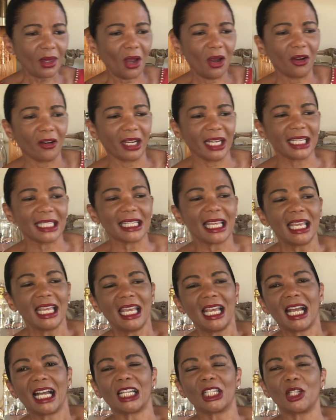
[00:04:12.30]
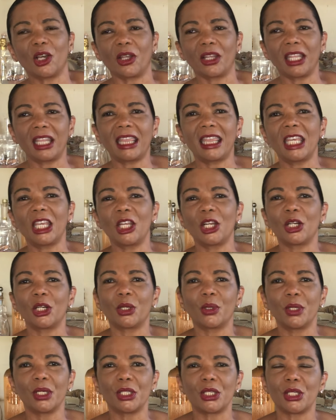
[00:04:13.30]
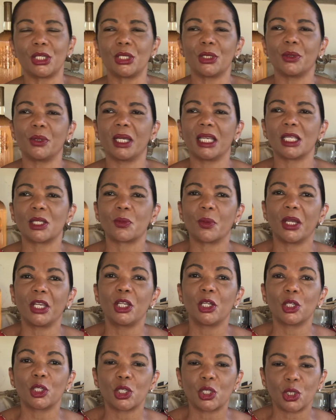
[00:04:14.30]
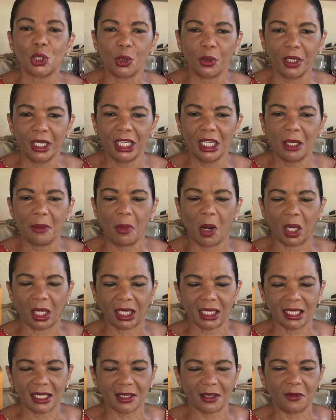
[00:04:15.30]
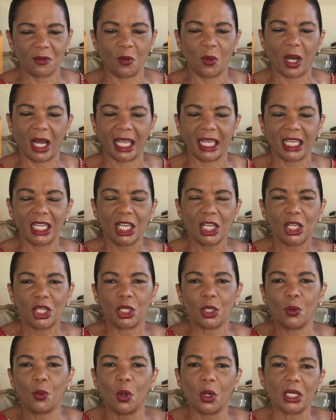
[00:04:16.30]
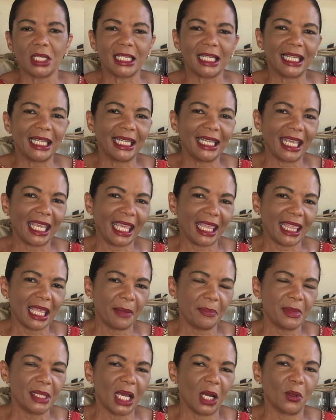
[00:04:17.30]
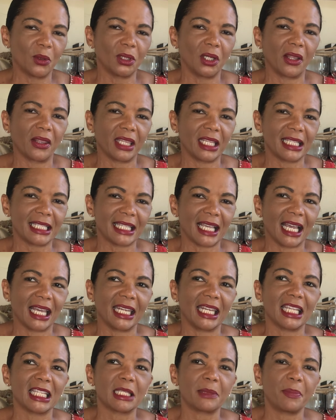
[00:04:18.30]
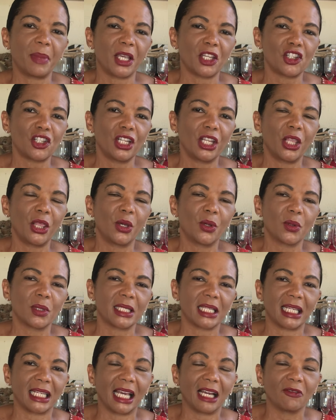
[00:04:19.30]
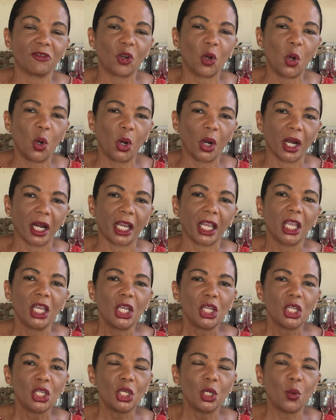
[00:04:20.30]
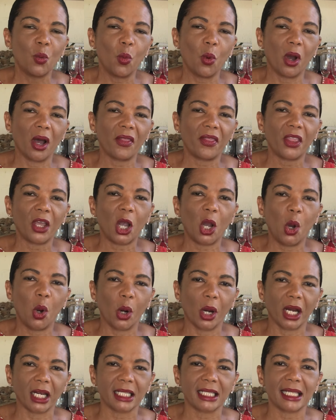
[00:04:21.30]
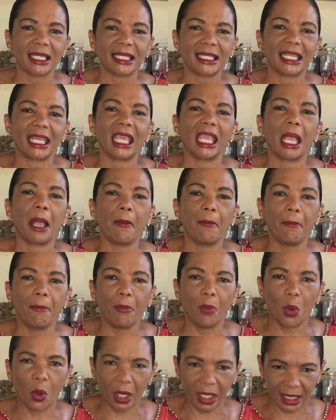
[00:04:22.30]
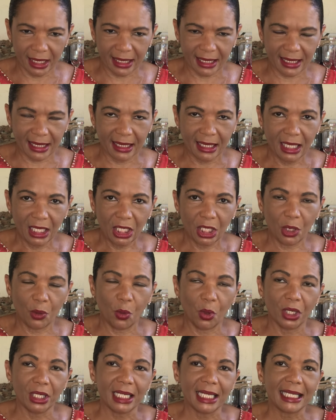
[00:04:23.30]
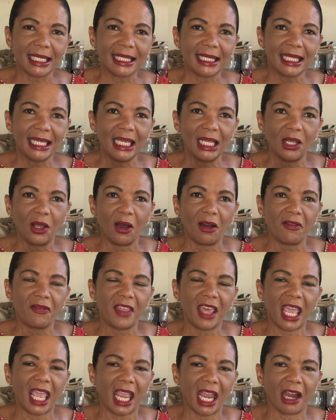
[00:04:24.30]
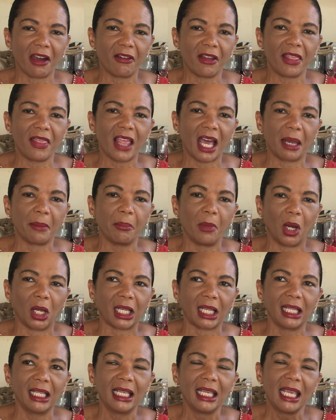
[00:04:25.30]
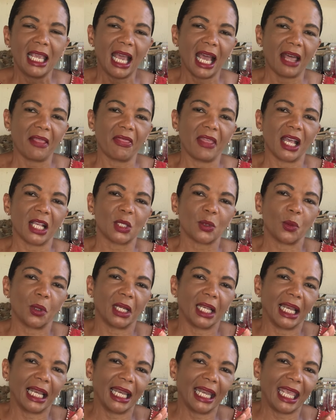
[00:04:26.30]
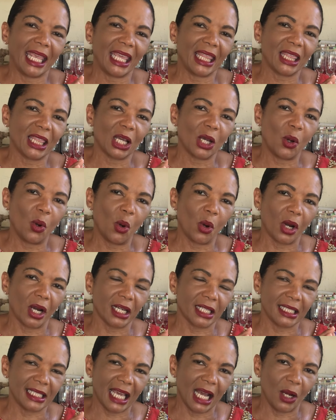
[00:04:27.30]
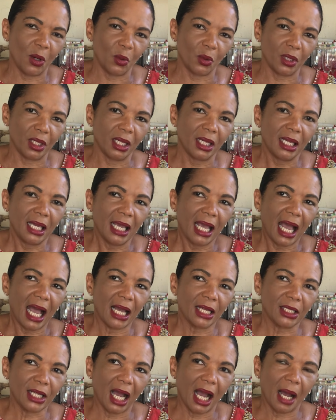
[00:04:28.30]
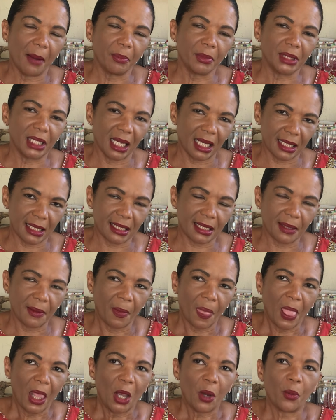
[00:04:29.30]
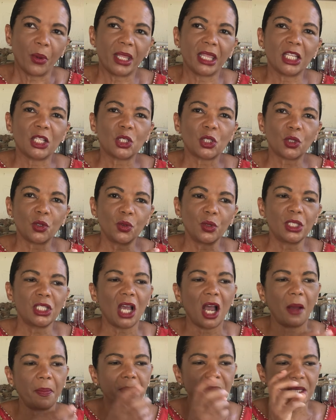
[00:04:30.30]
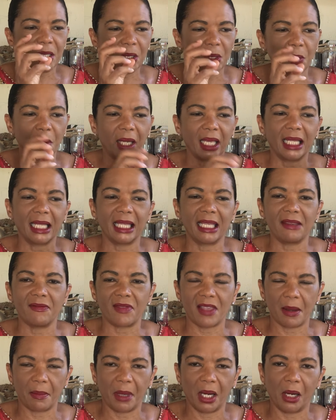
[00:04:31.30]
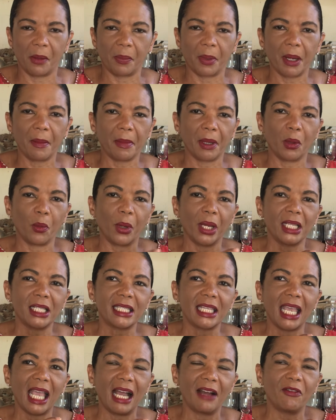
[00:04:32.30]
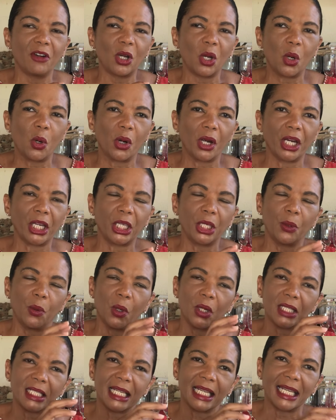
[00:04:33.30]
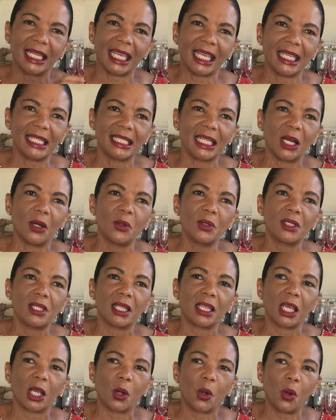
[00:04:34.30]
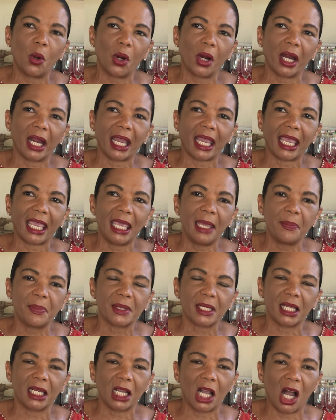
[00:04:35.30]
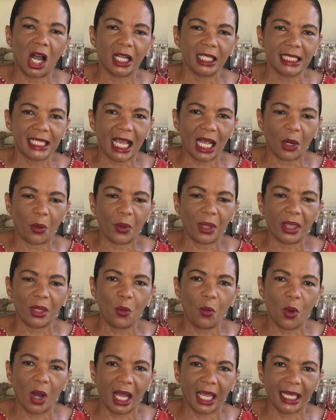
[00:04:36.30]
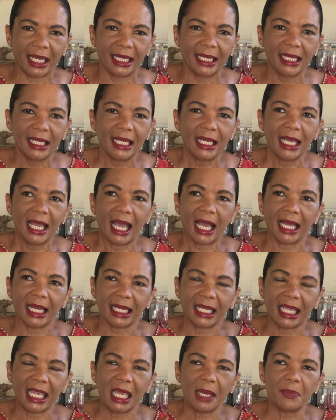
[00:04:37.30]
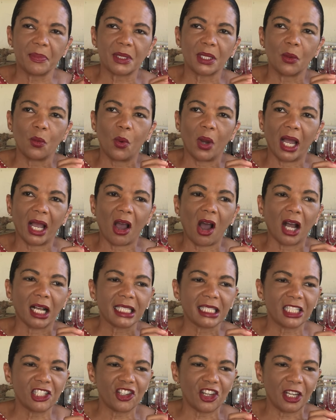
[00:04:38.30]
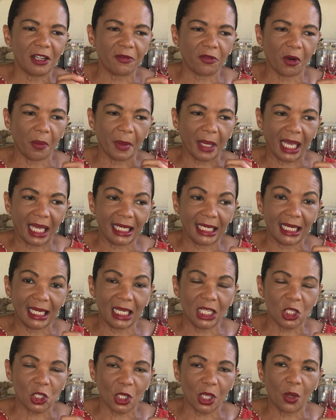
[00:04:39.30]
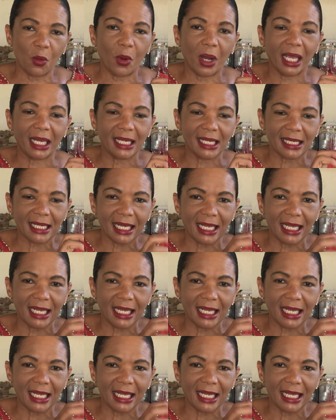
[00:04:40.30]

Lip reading: All right. Another thing you're going to do is when you're storing your bottles of wine, you want to lay them down on the side, especially those that have cork. You want the cork to stay moist. You want to seal off the air in that bottle, and that's what laying the cork down does. With the screw tops, you can leave them up. But once they have a cork, you want to lay it down so the cork keeps in contact with the wine and keeps the oxygen from getting into the wine.